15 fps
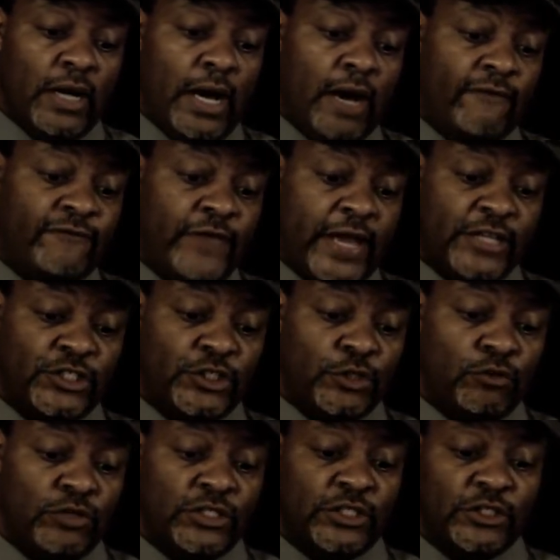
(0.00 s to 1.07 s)
effects
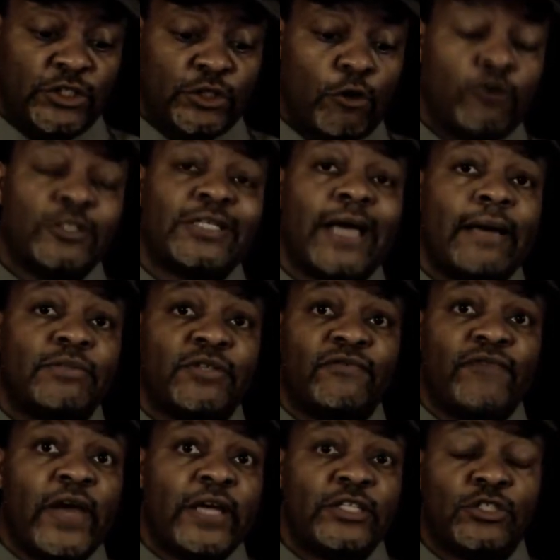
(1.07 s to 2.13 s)
units and certain types of
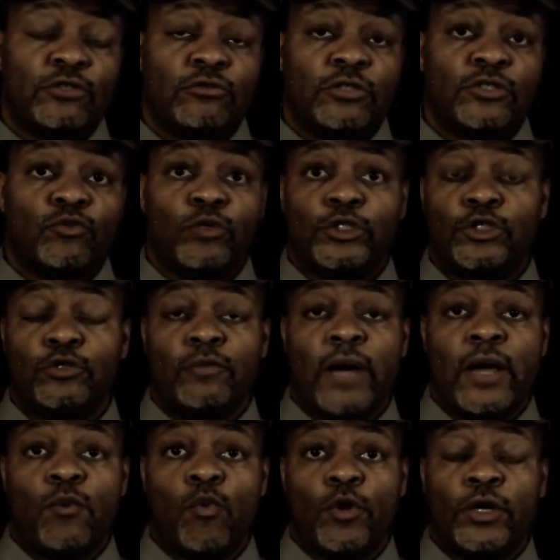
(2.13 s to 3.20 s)
effects units, which you
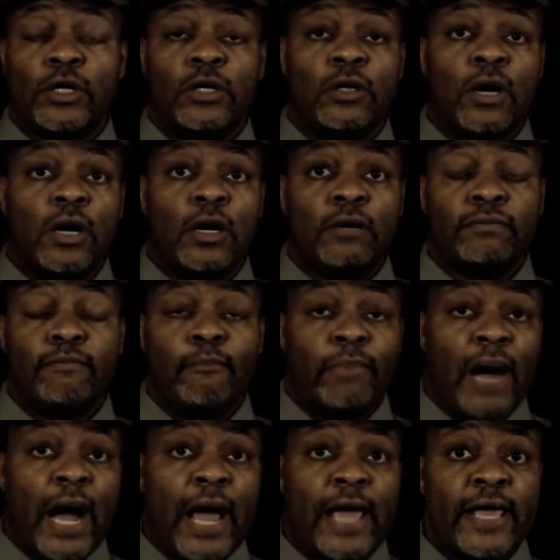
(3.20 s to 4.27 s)
might want to
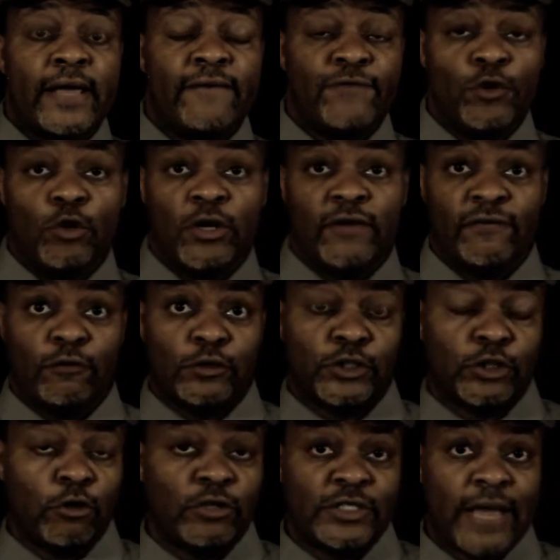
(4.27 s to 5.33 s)
buy if you're looking for a
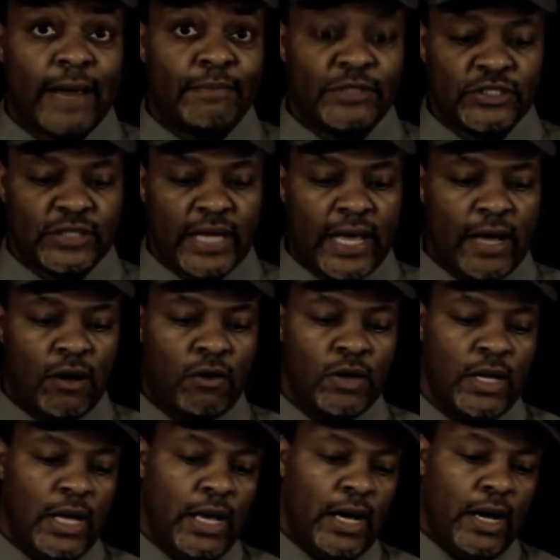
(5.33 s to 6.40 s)
certain type of sound.
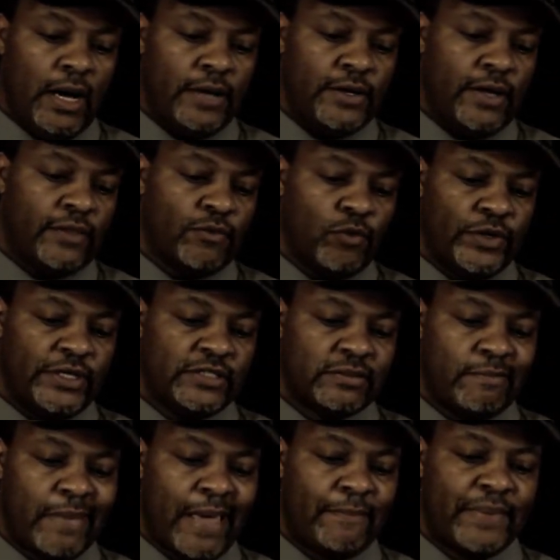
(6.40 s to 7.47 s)
Another one
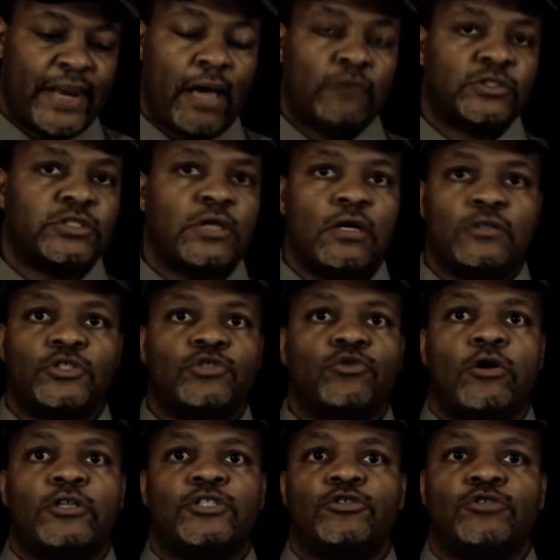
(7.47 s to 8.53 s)
is mapping out song
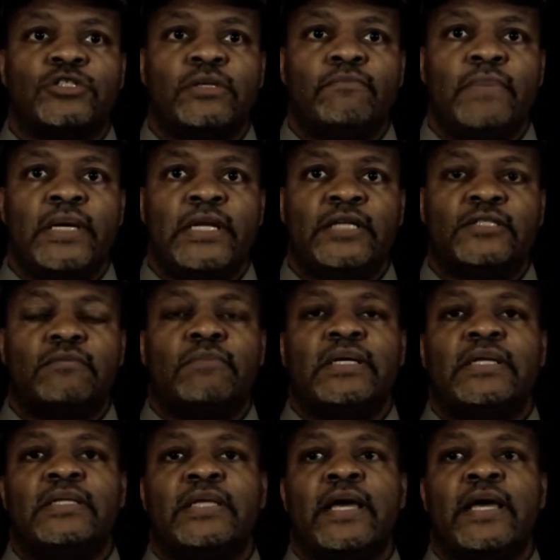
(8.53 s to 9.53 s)
structures in minutes, meaning